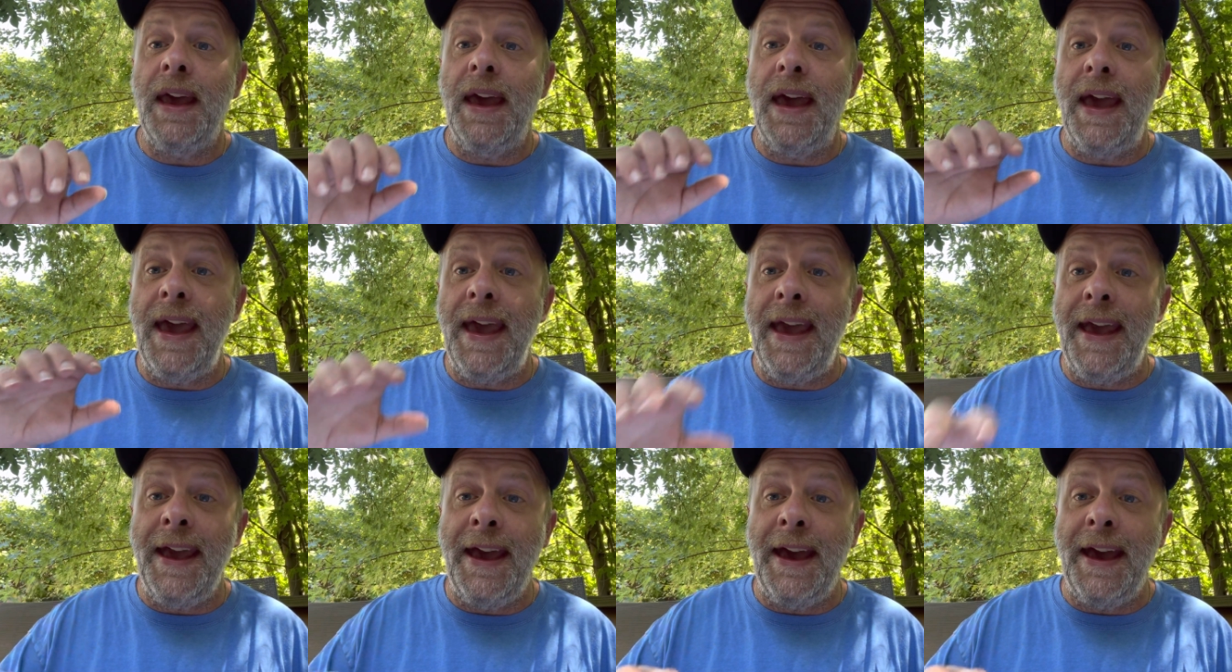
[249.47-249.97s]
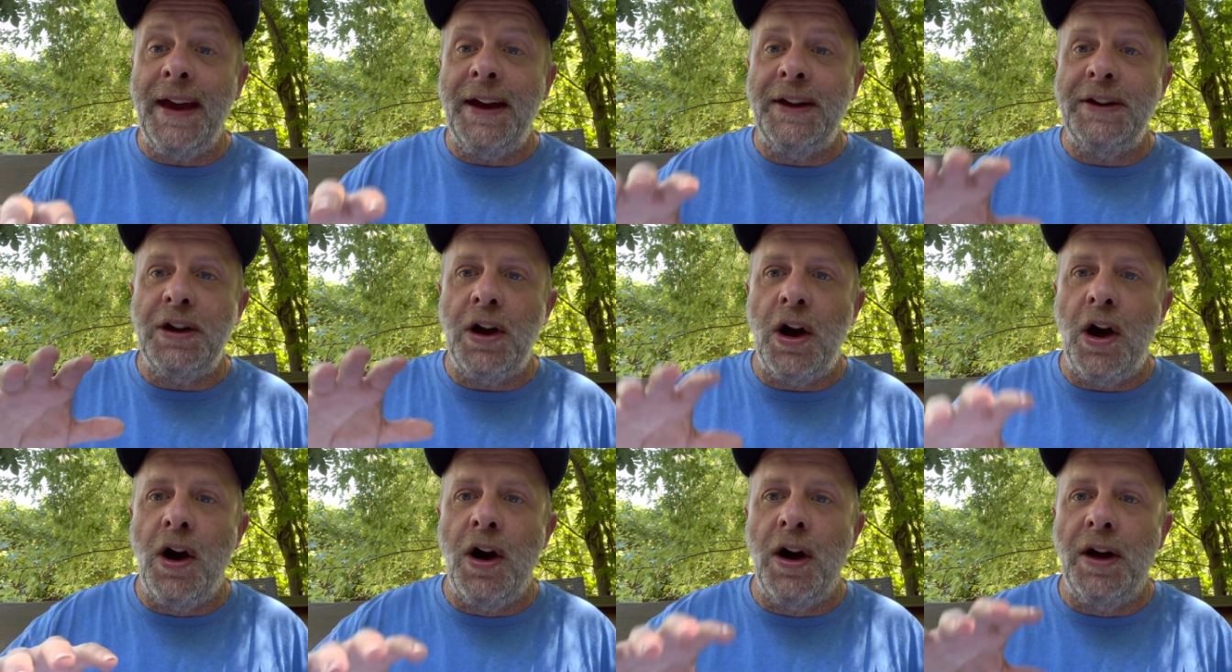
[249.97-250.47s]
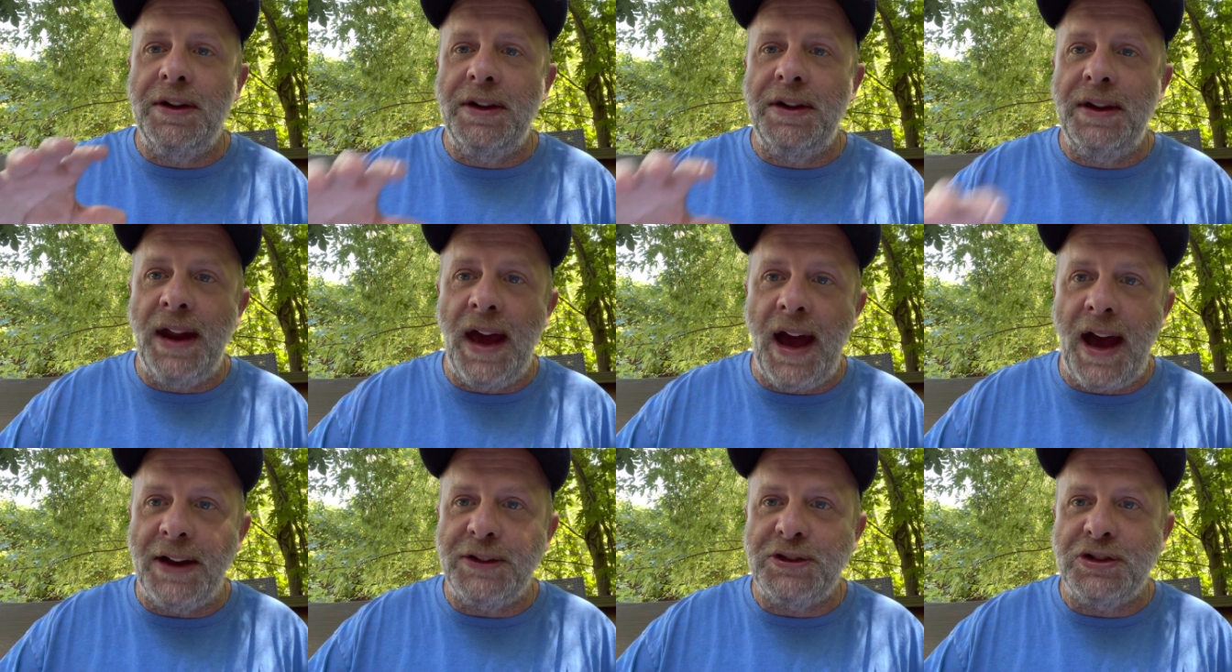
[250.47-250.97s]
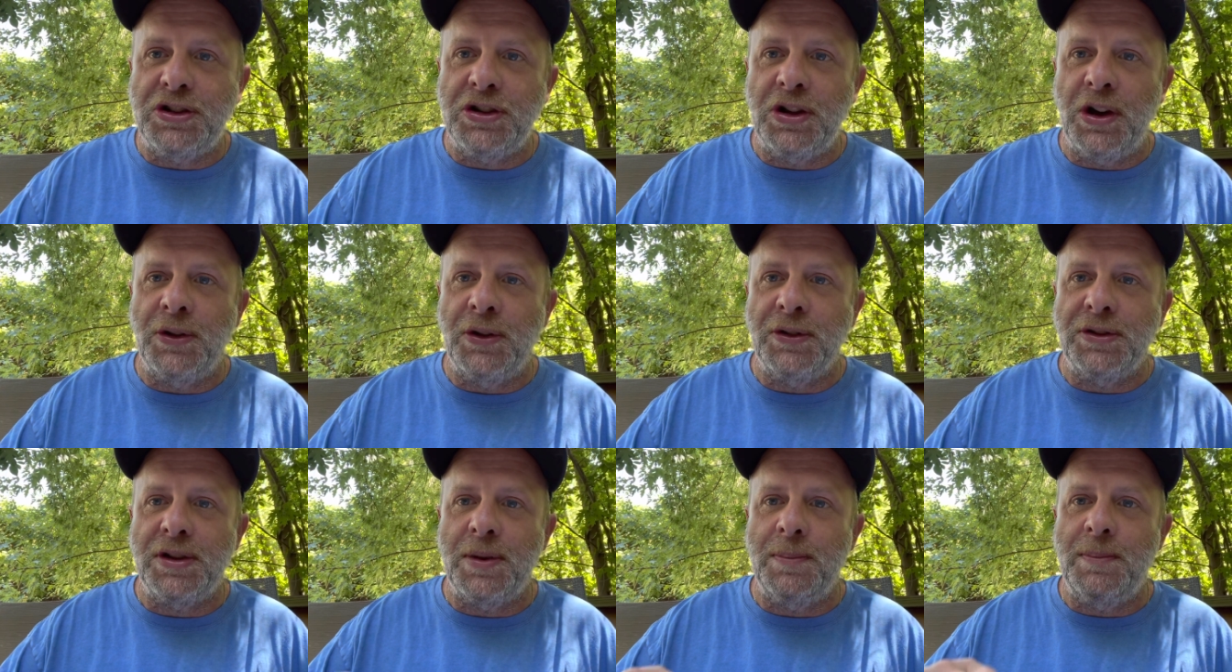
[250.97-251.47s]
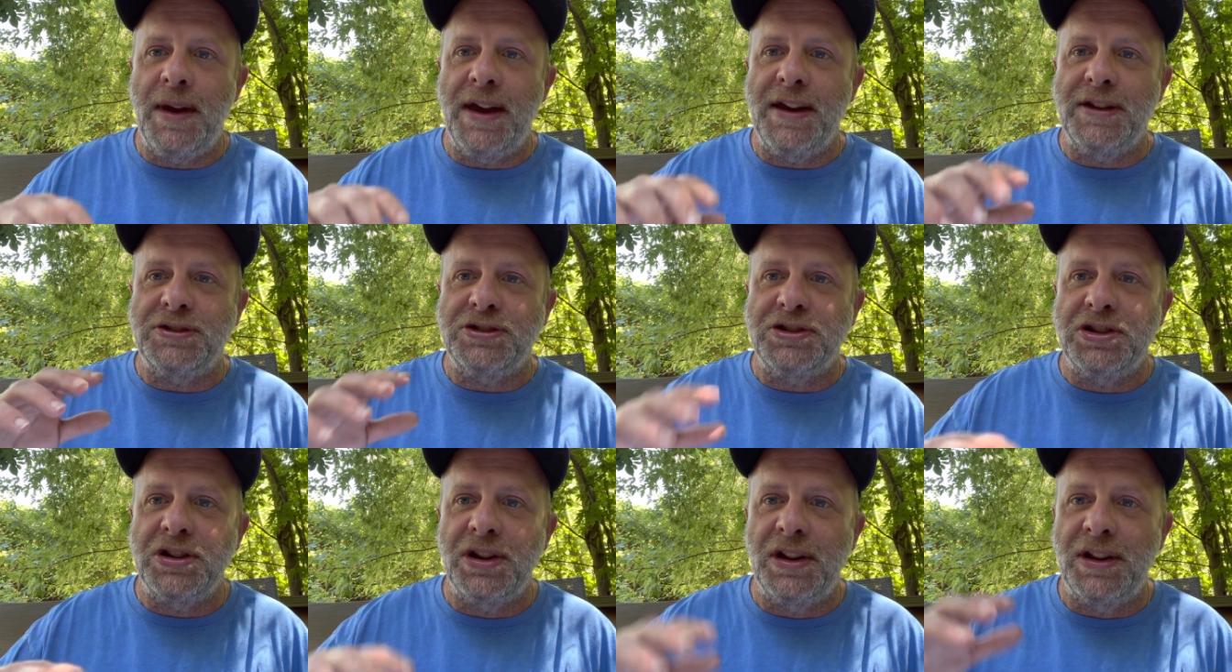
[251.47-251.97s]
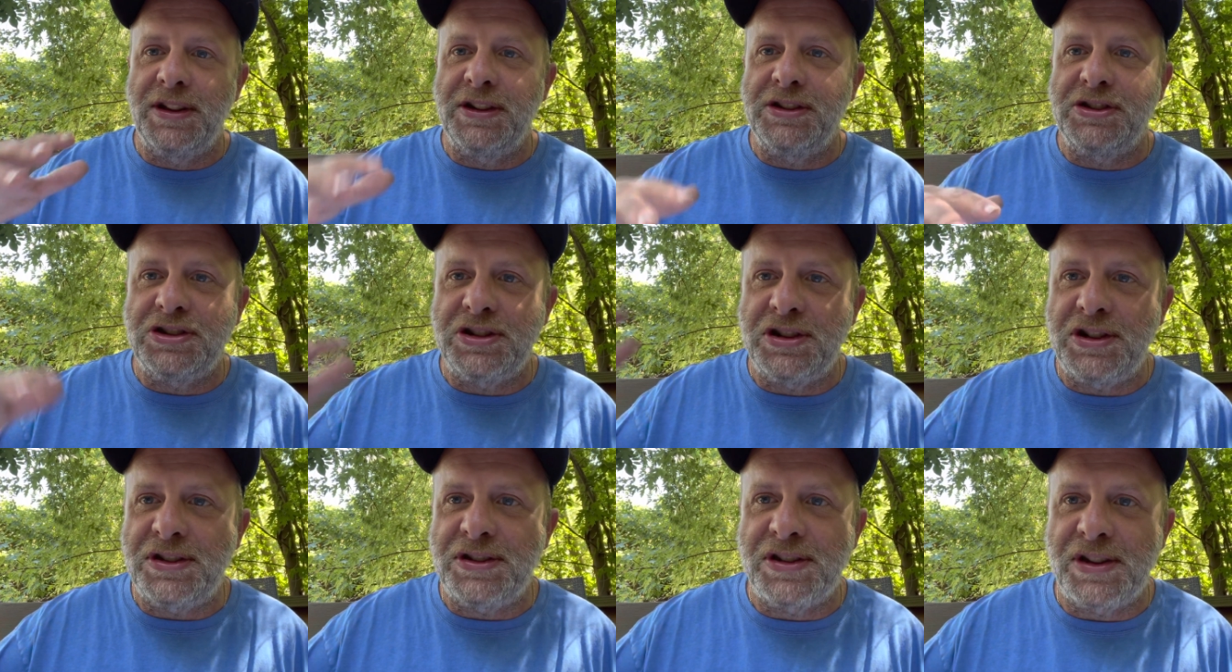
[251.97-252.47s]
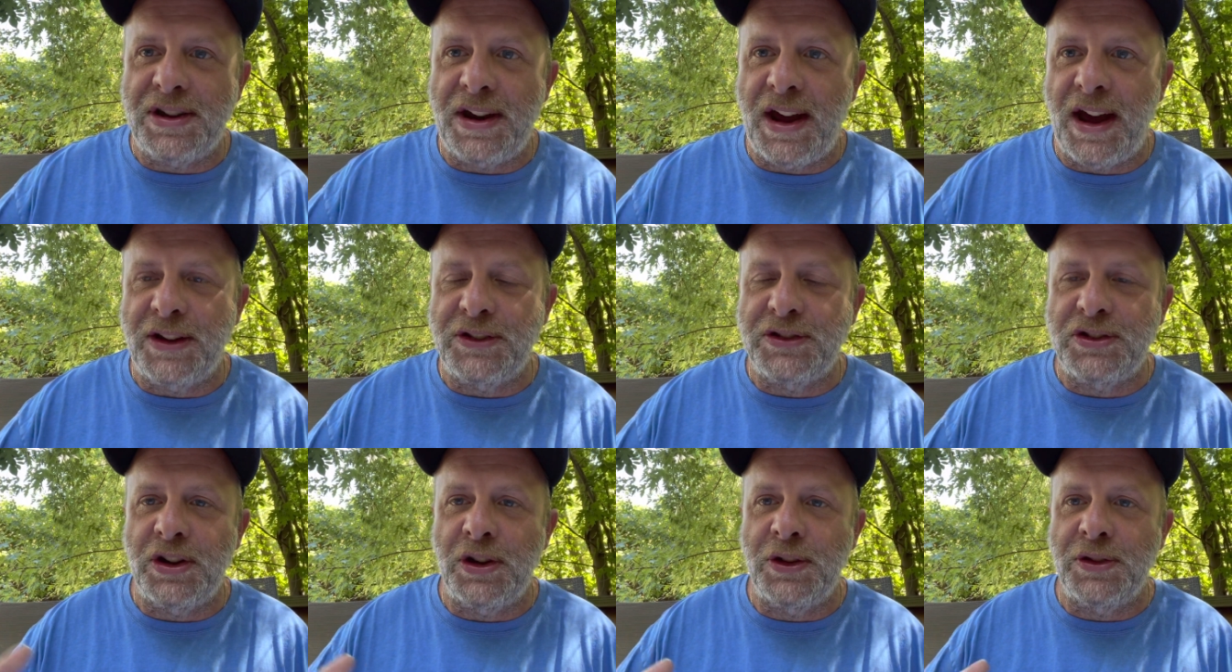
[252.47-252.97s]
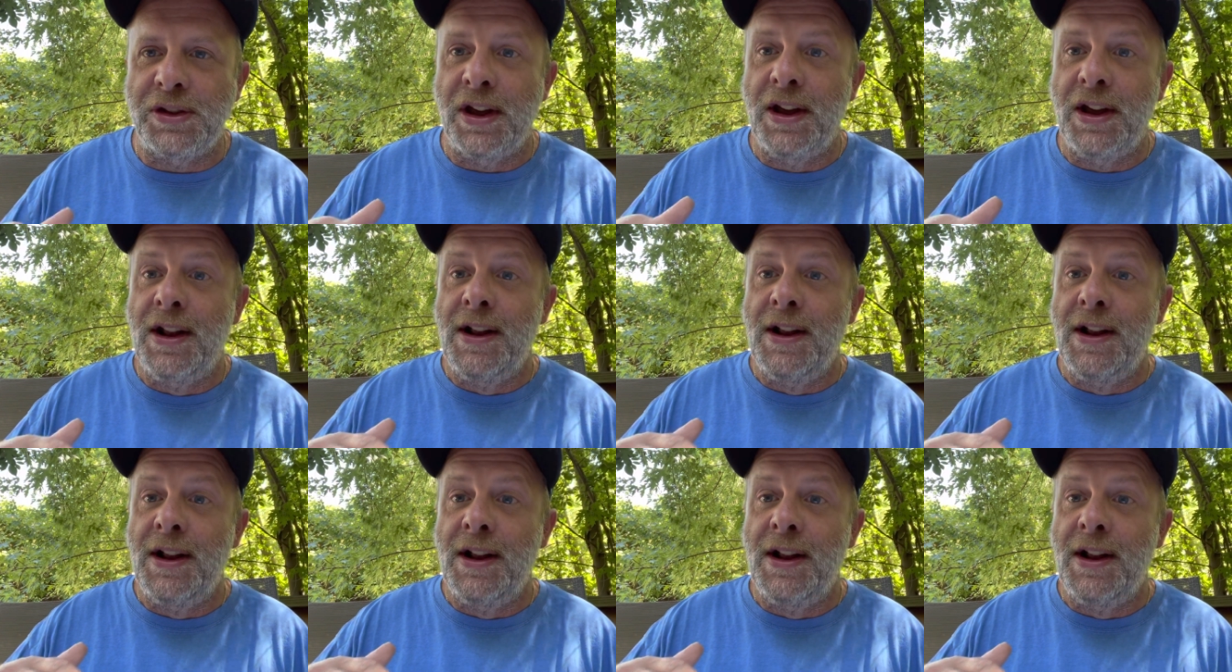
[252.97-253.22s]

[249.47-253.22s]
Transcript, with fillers: and on nachos and make chili cheese nachos